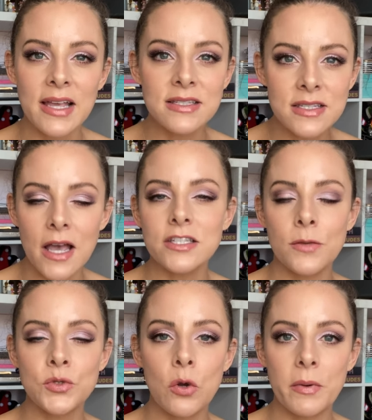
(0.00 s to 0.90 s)
it does
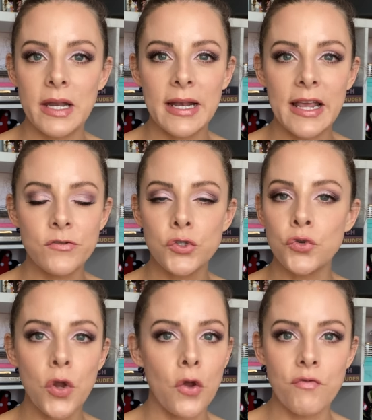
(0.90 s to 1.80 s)
absorb and it leaves
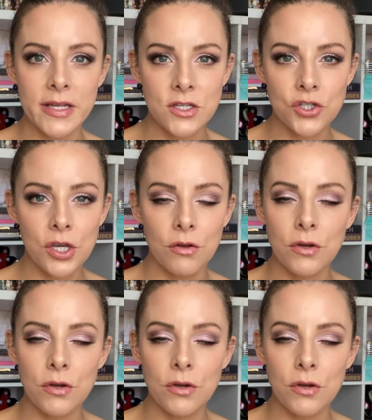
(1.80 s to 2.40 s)
no residue,